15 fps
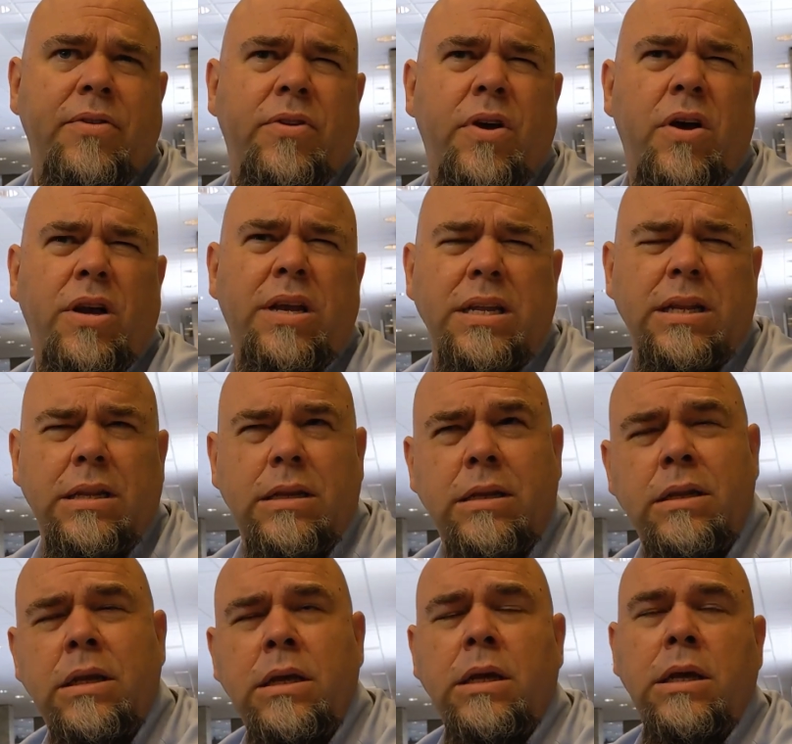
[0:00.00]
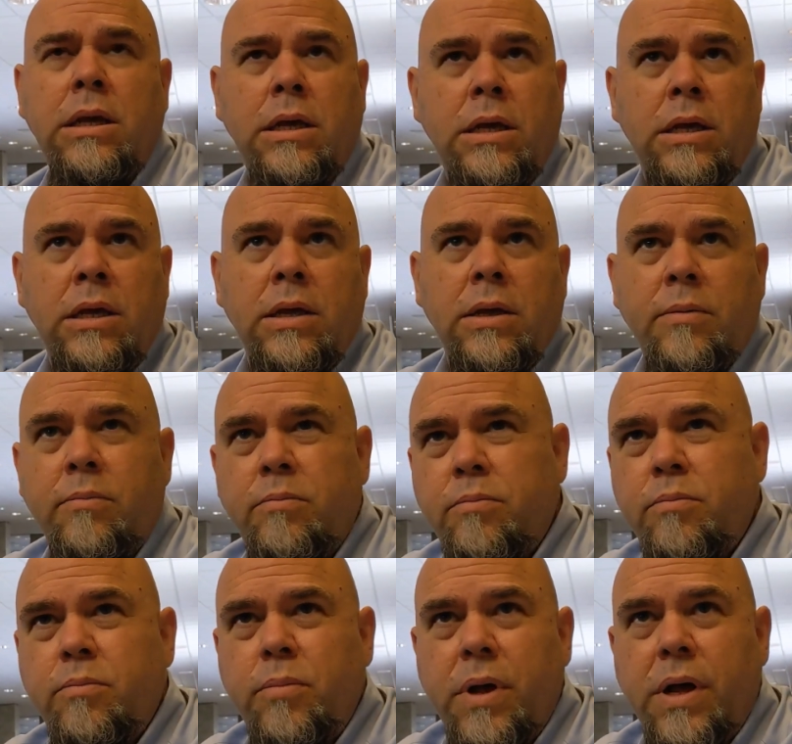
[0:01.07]
you're talking
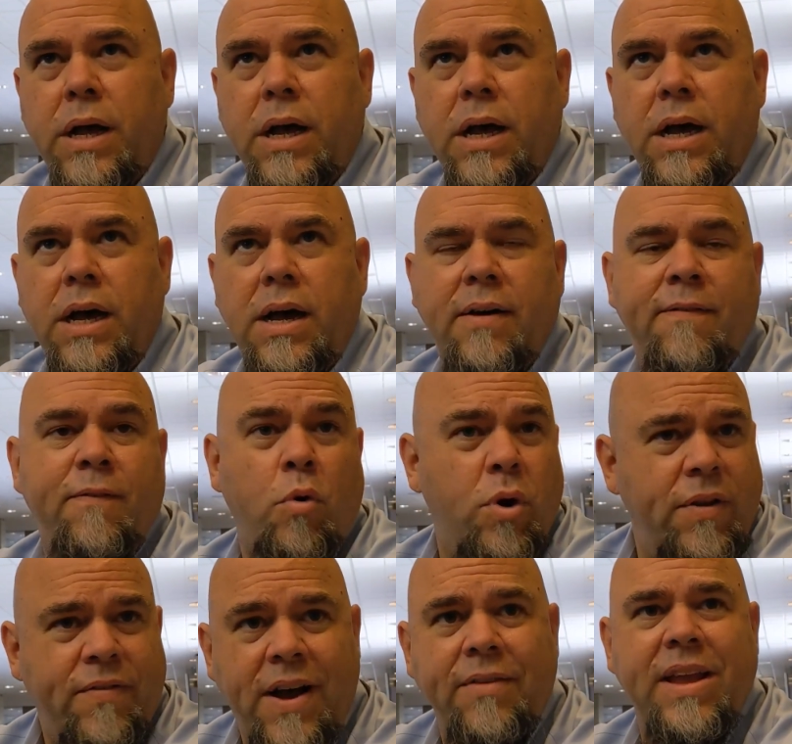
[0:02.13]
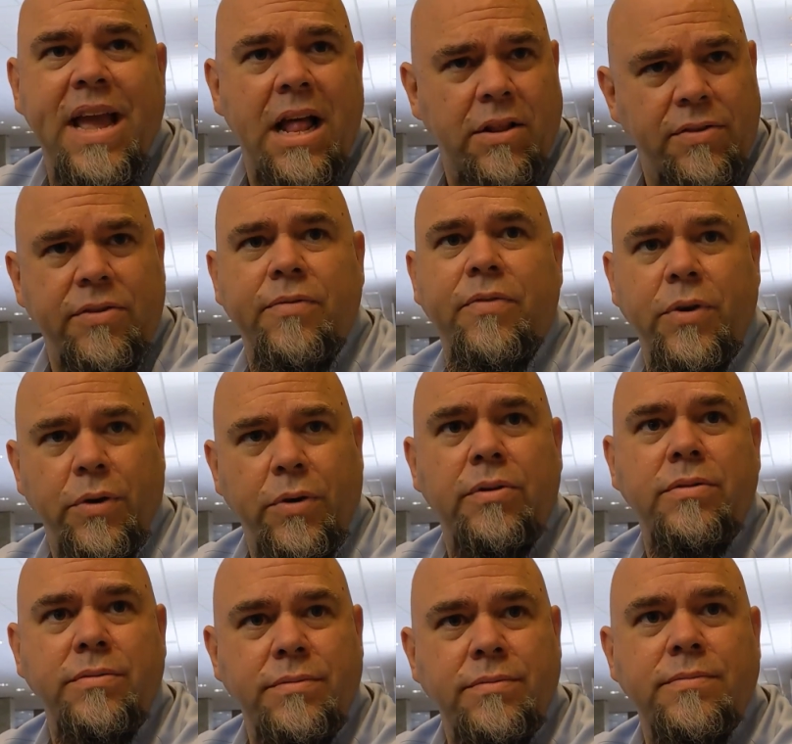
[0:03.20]
uh, 45 gallons of fuel.
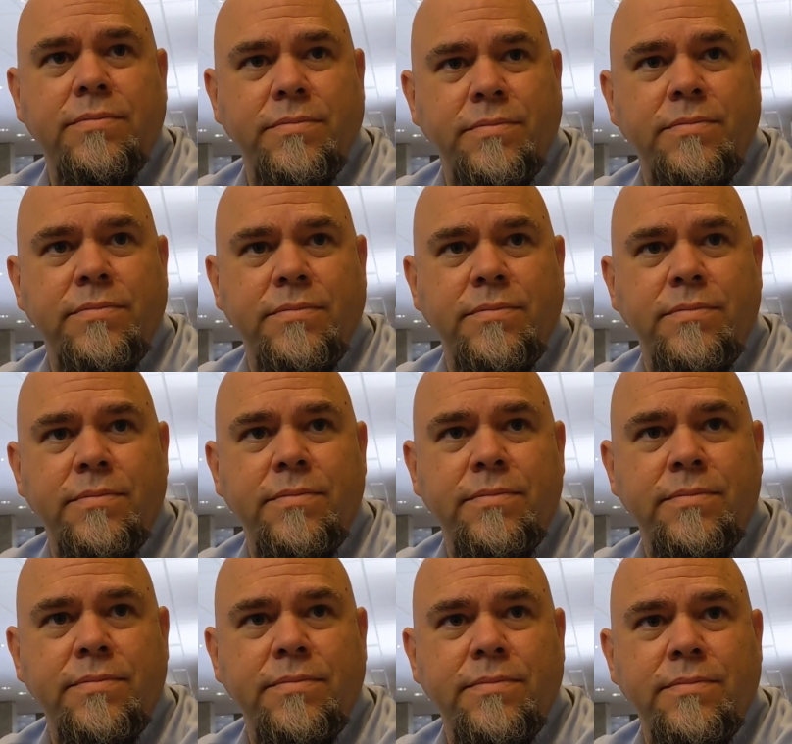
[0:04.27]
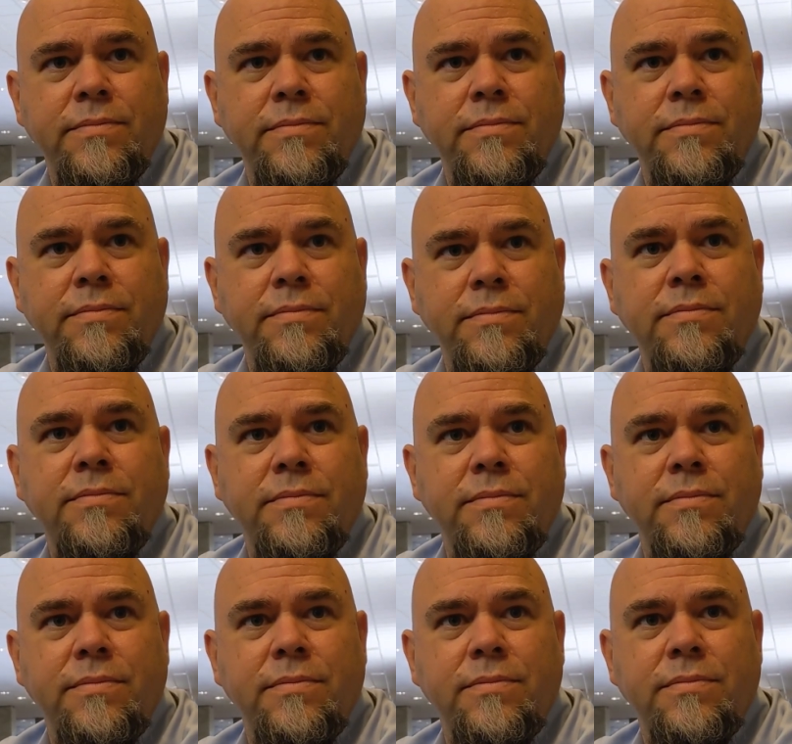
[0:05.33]
Wow.
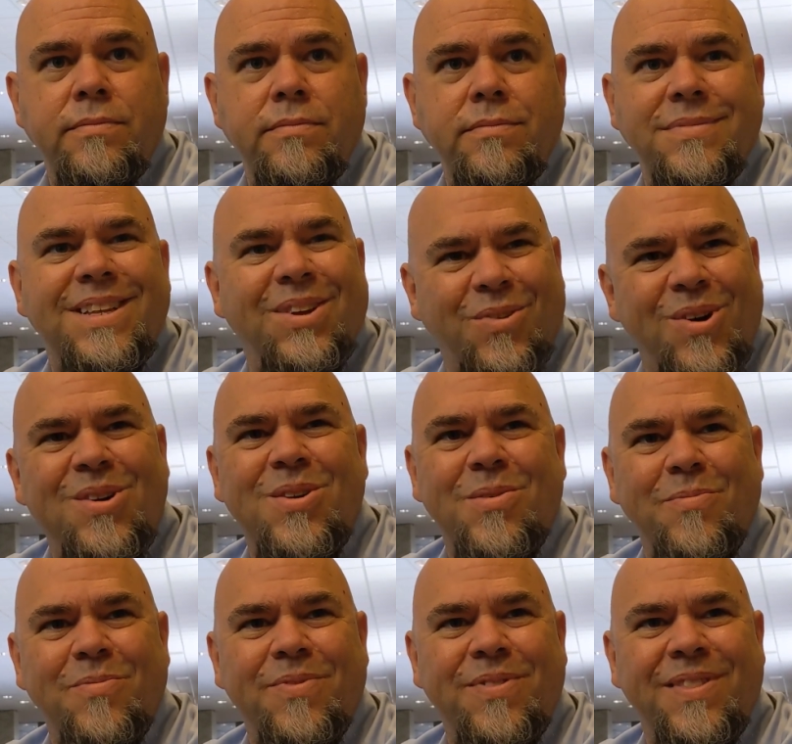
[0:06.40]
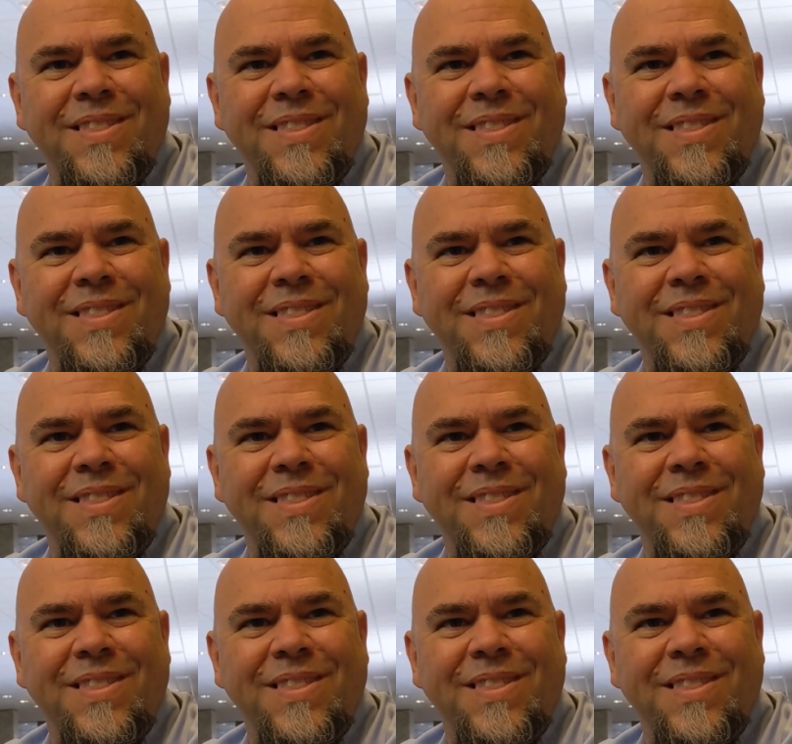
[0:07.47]
Thank you so much. You're welcome.